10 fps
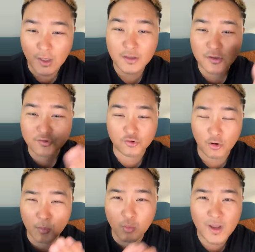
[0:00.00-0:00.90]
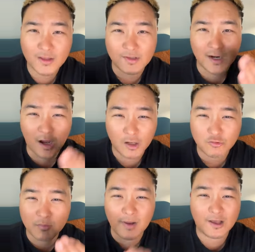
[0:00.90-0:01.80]
thunderstorm winds at
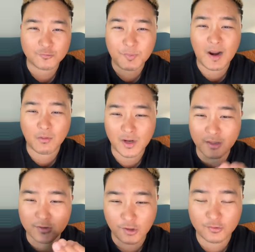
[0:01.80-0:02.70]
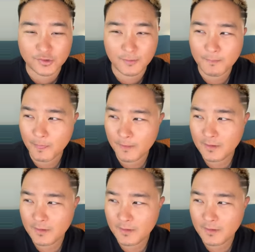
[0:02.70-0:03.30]
100 miles per hour in Tulsa.